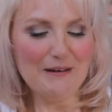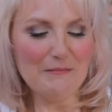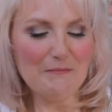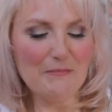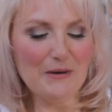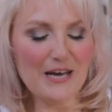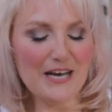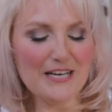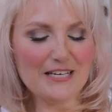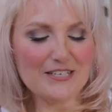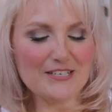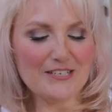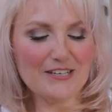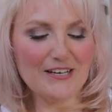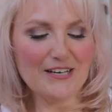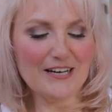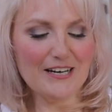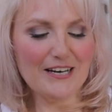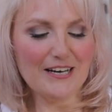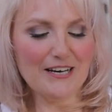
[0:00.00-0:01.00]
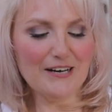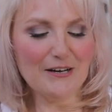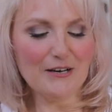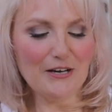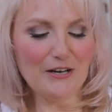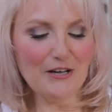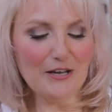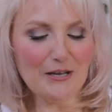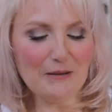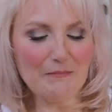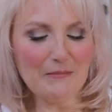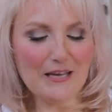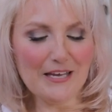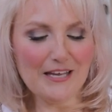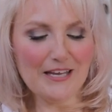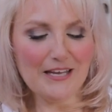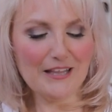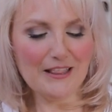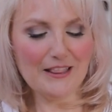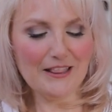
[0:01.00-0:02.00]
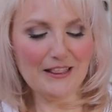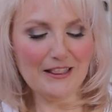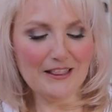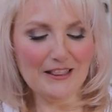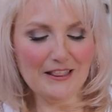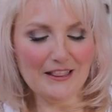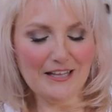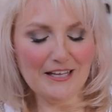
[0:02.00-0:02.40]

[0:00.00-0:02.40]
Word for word: but I like making,